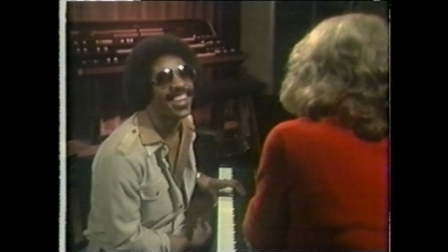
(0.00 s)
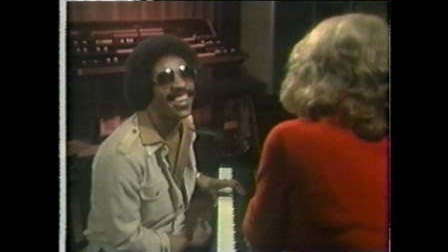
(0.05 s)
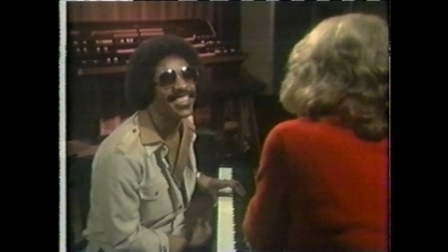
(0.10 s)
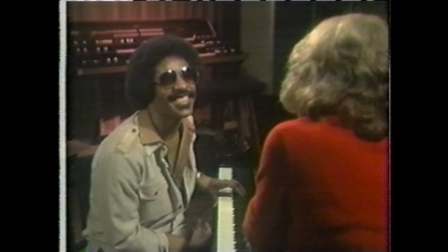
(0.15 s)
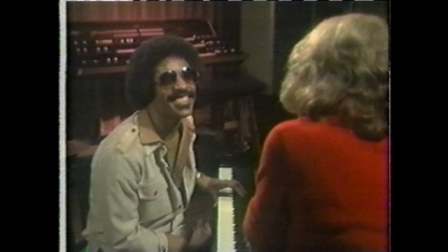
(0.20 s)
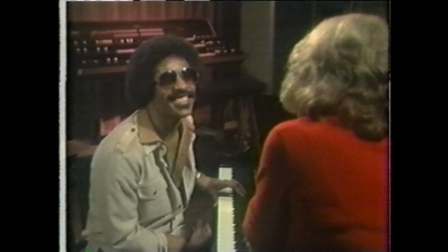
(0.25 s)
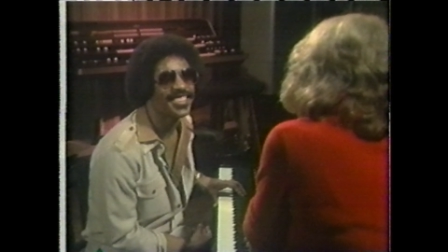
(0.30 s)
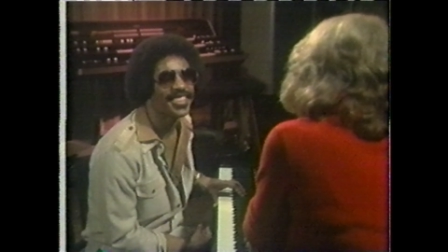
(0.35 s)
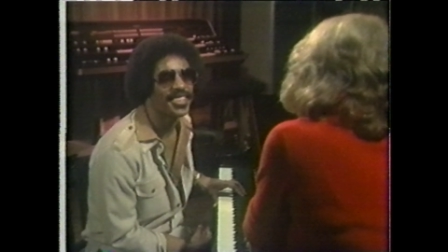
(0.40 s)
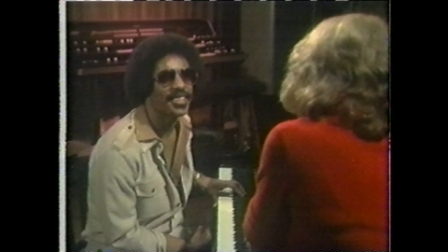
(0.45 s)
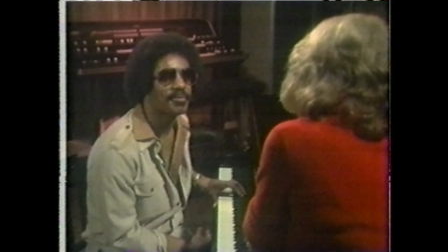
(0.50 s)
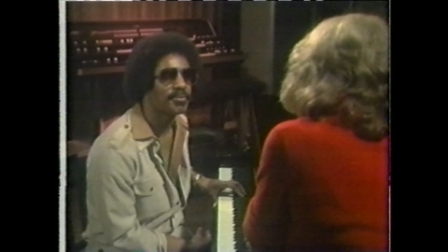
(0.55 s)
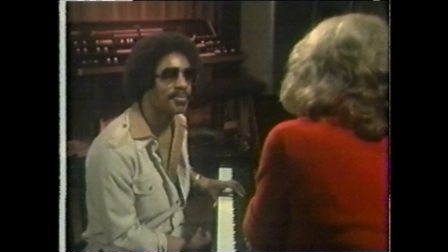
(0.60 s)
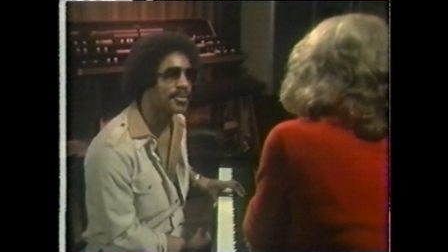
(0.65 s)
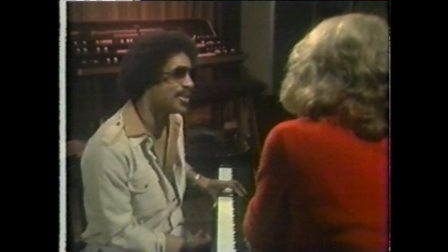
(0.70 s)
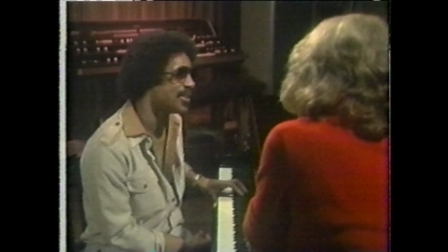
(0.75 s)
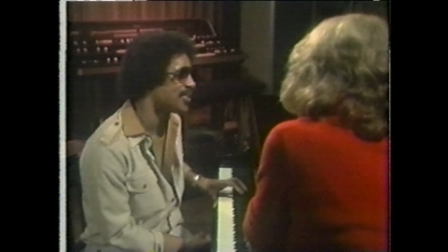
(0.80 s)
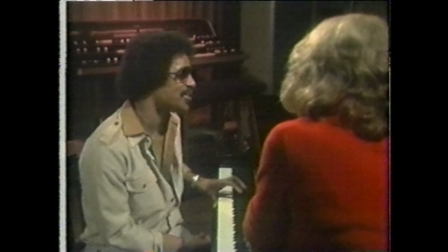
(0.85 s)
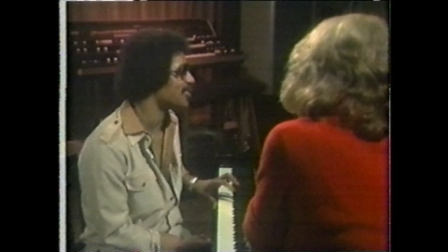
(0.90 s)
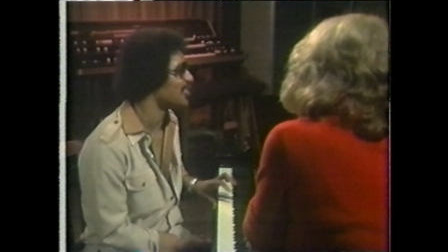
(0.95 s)
and I used to get
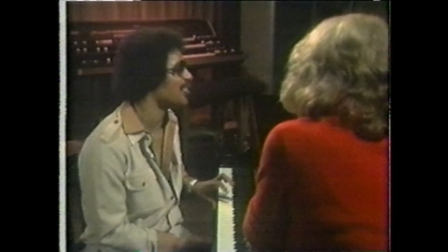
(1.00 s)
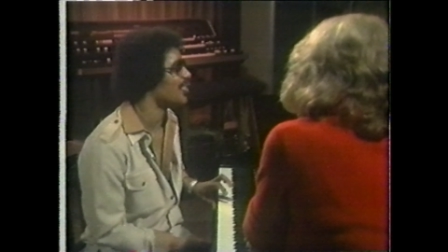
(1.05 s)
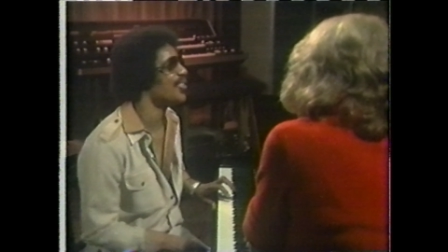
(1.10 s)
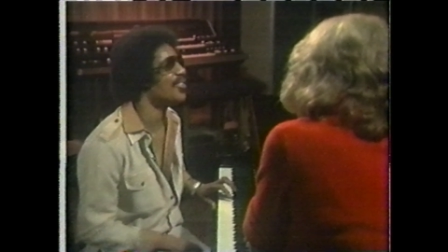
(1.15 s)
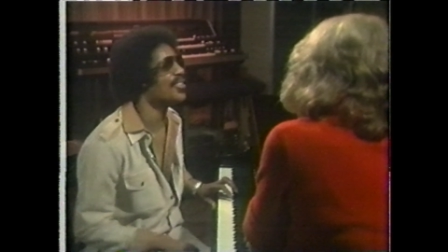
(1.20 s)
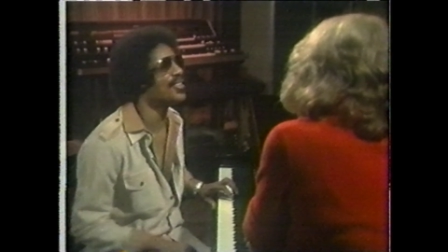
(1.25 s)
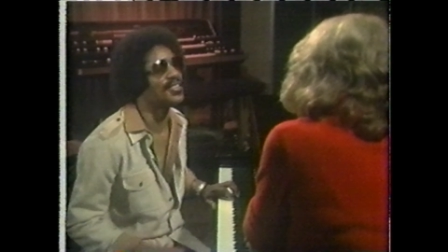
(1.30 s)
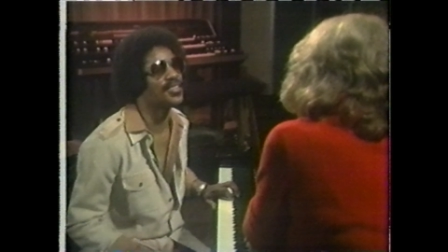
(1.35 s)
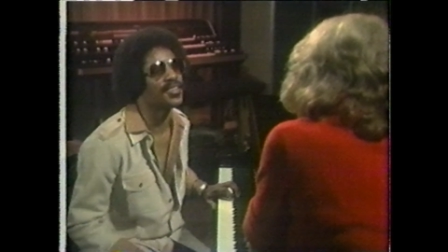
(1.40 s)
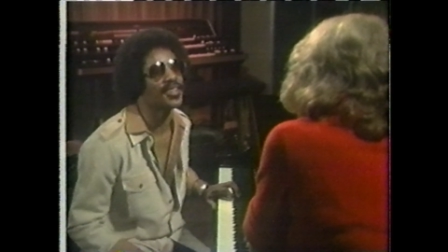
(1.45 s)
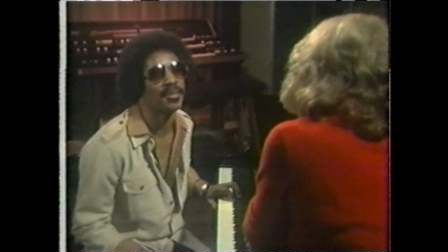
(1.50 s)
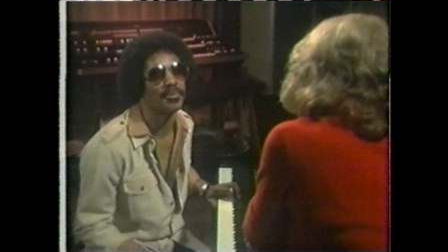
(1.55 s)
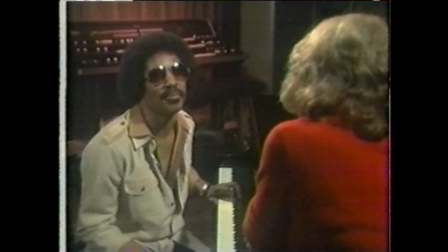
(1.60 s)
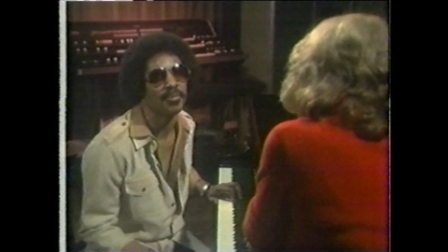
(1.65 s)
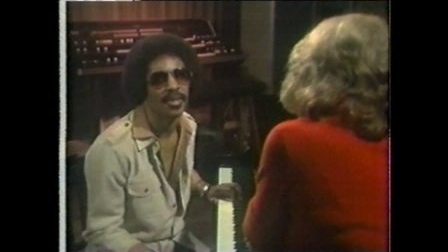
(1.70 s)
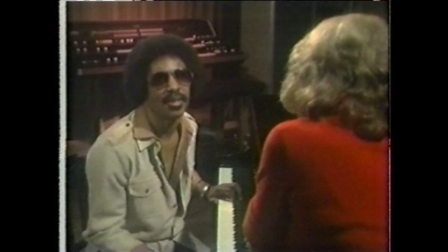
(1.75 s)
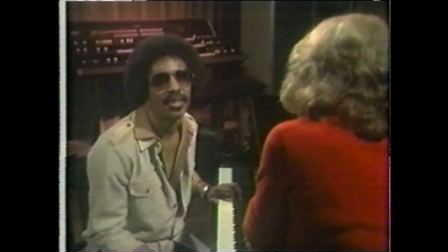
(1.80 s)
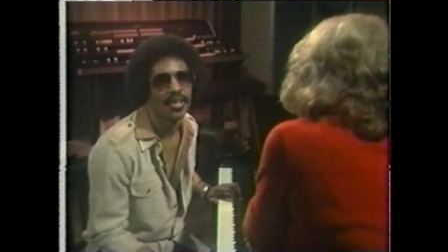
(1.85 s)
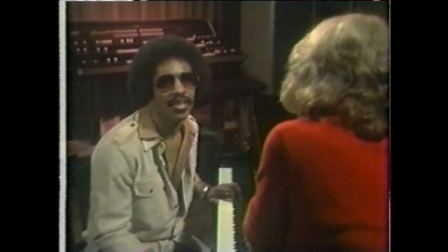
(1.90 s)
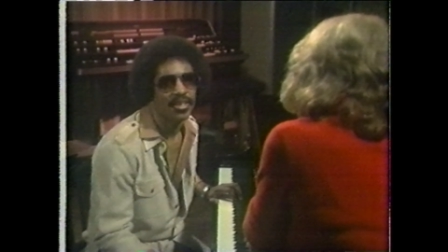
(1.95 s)
paid all the time.
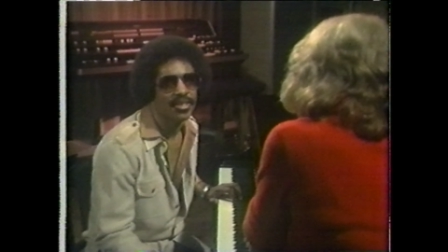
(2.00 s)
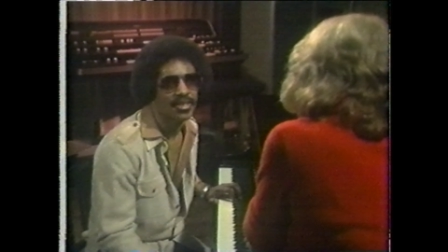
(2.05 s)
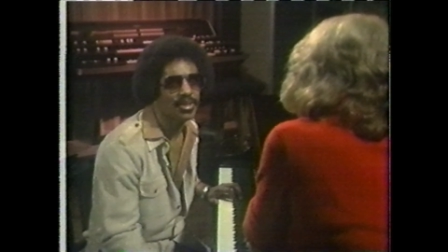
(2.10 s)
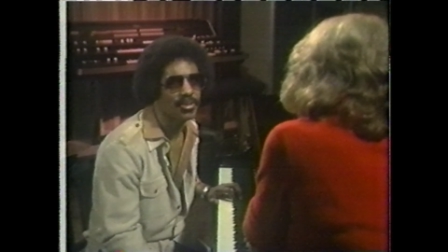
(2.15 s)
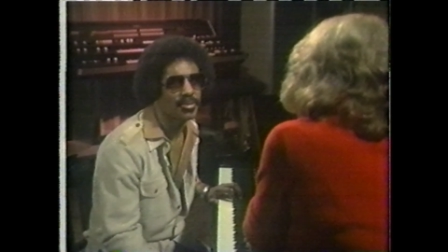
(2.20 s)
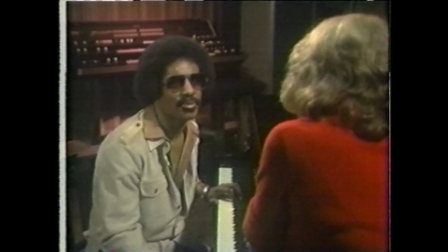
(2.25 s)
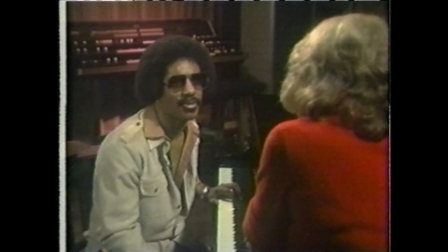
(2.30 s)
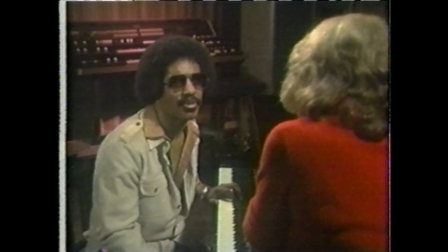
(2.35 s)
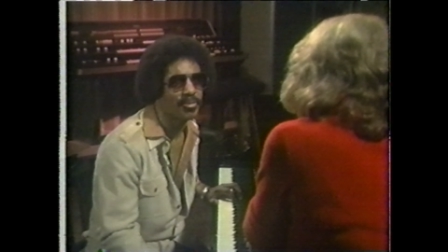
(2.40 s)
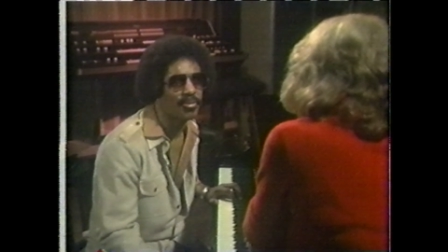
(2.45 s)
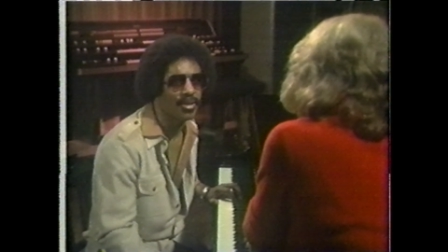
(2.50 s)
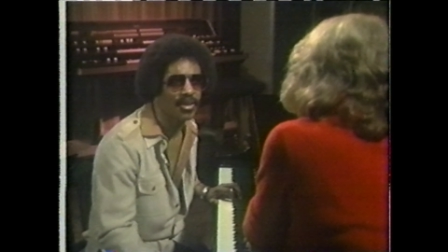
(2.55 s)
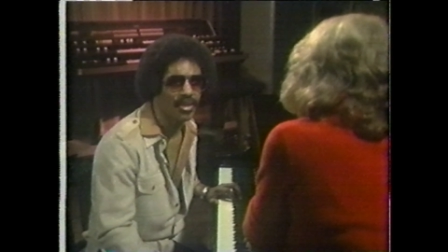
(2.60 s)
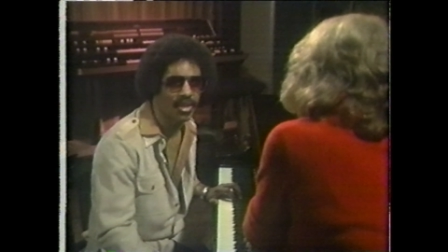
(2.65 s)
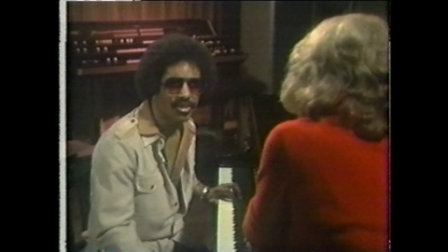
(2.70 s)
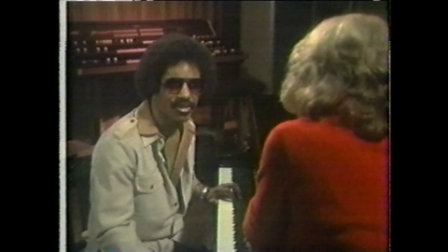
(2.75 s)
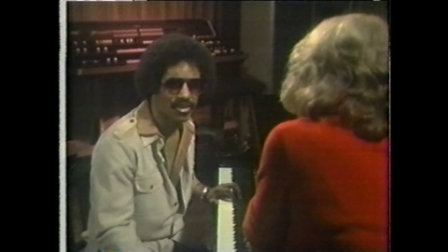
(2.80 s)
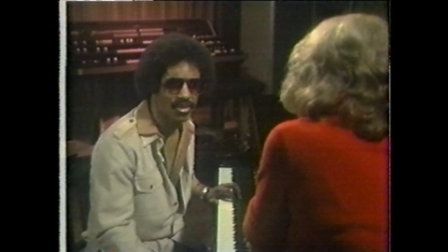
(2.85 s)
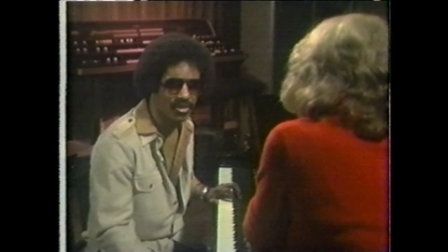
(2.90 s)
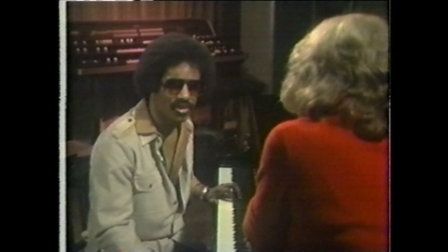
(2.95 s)
So quite
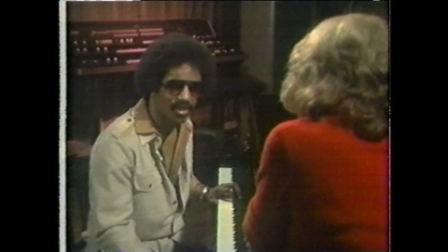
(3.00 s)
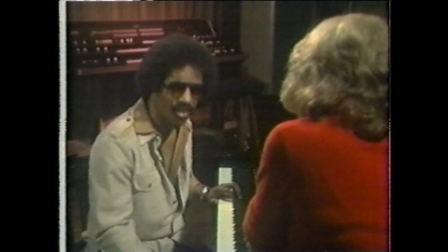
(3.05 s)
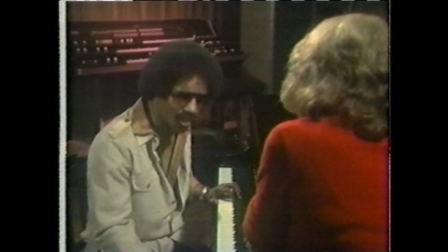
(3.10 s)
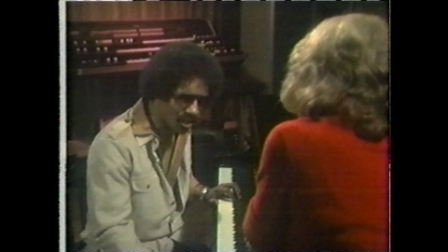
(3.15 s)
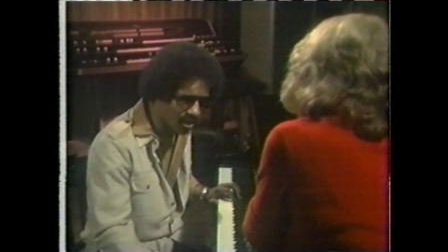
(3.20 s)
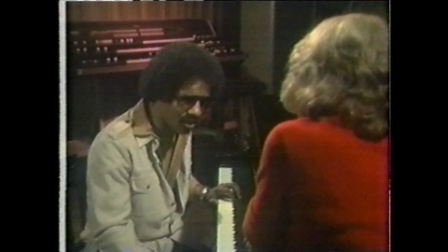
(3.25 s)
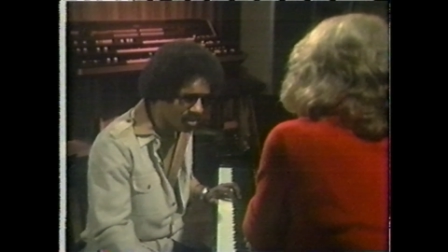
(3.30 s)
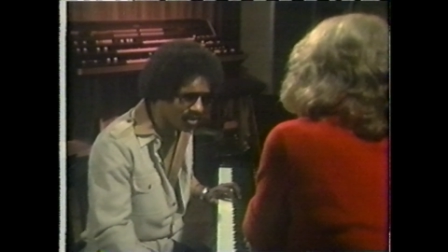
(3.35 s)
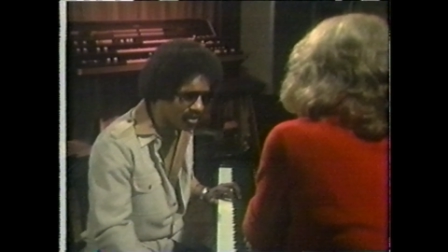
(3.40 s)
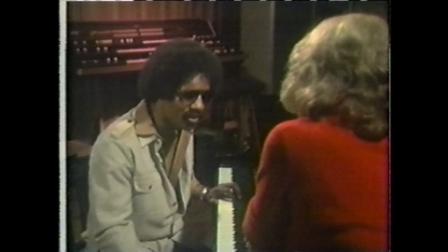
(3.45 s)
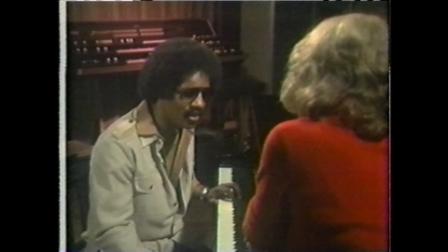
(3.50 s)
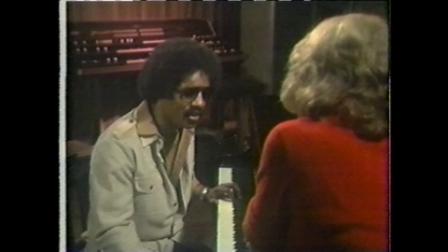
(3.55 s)
naturally, Ted